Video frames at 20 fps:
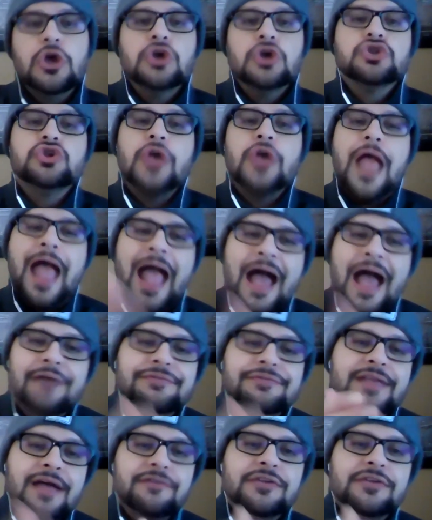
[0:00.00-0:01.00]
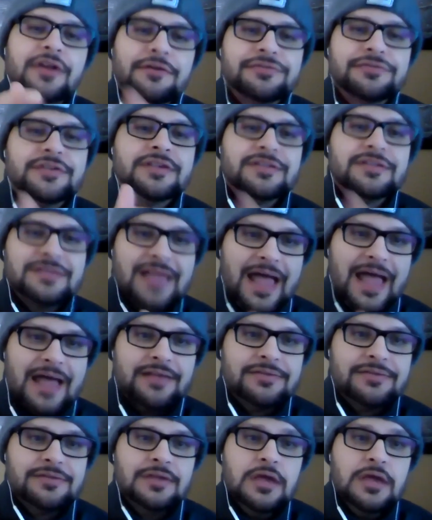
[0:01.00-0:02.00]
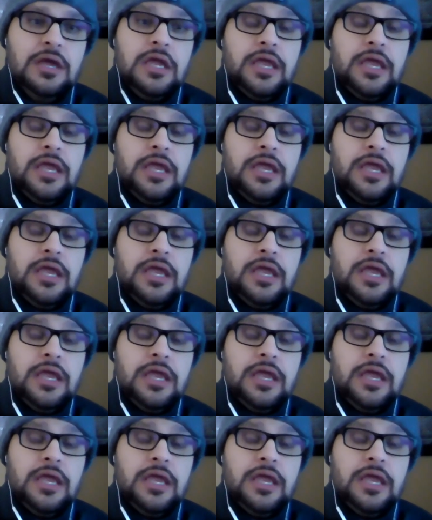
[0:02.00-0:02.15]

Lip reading: So you have to have enough success